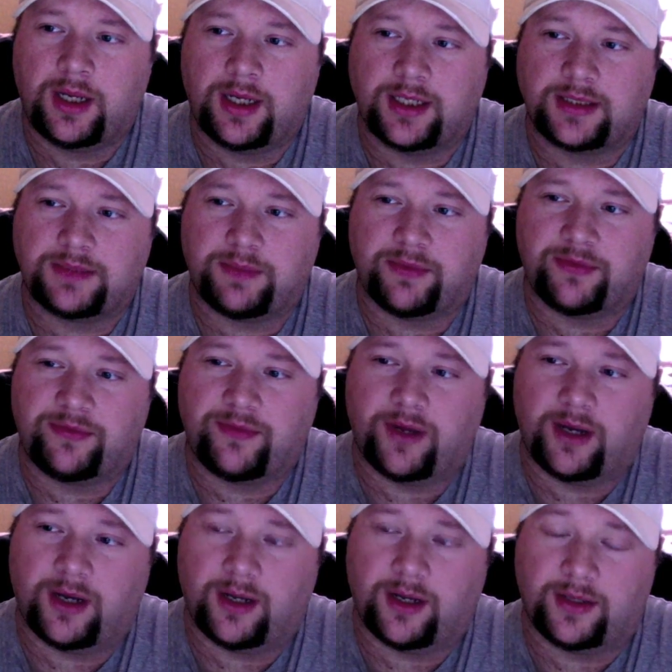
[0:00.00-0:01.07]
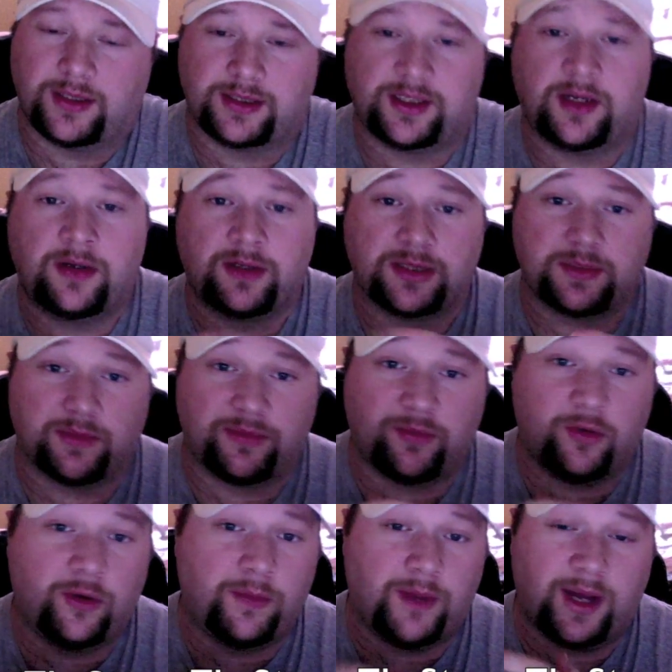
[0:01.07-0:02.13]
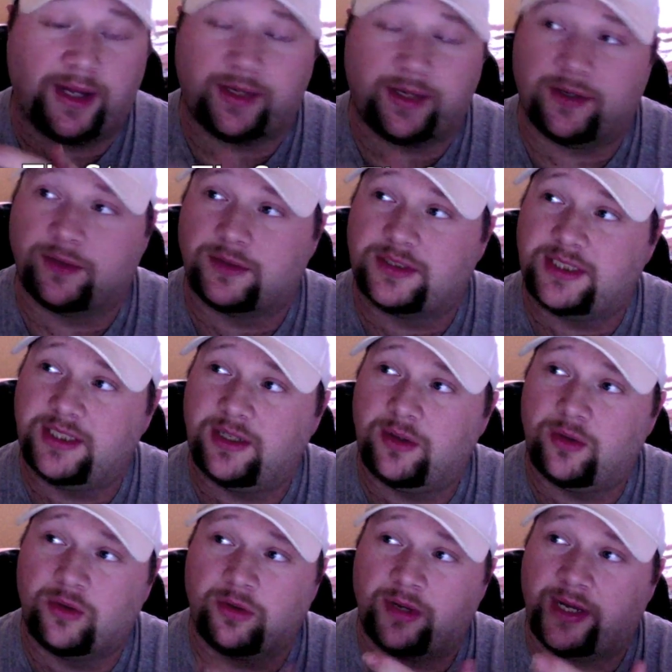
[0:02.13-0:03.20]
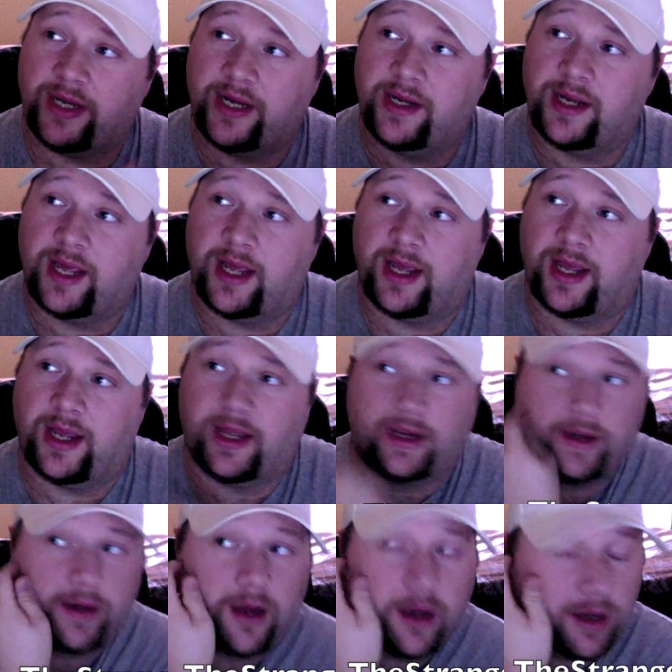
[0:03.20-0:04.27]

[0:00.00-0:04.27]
song is performed by CeeLo Green and